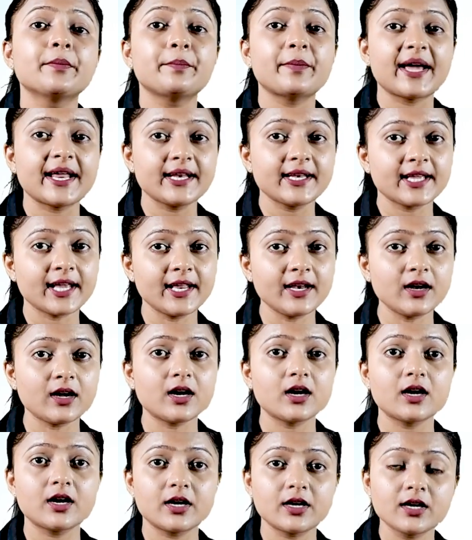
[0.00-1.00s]
Men can
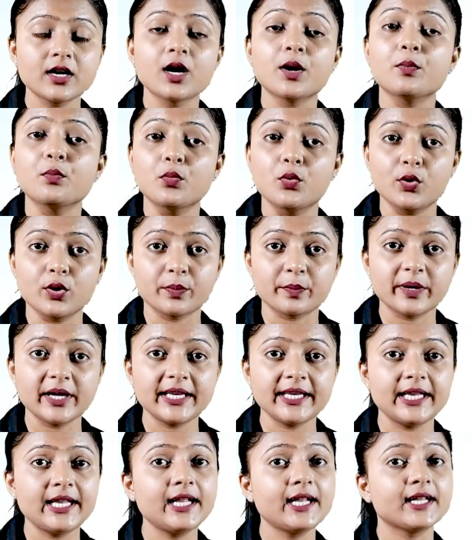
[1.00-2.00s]
earn more
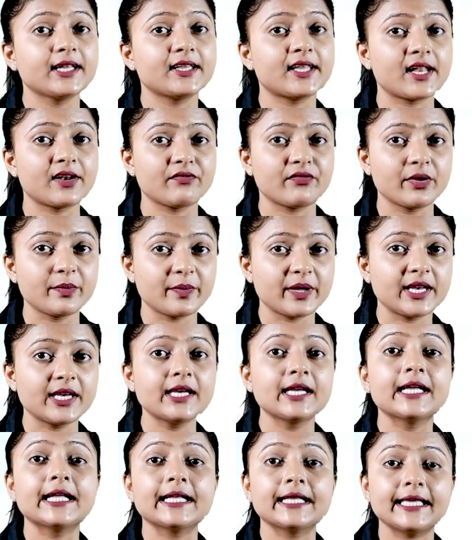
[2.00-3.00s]
money than
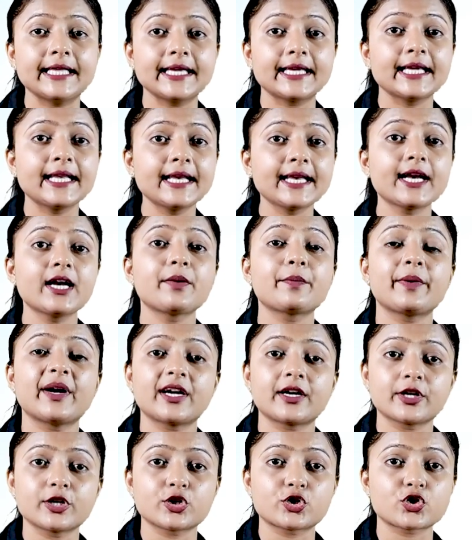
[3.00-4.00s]
women. They can get
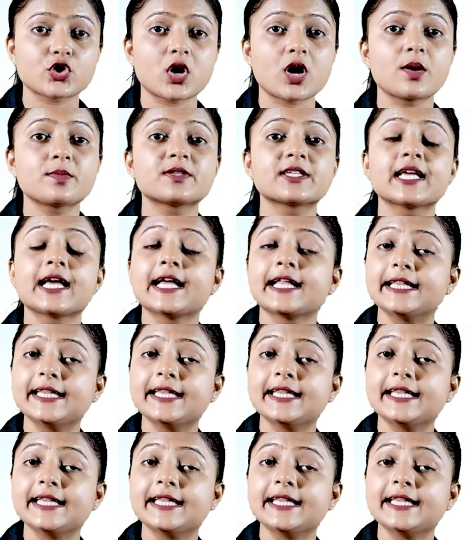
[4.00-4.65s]
better jobs.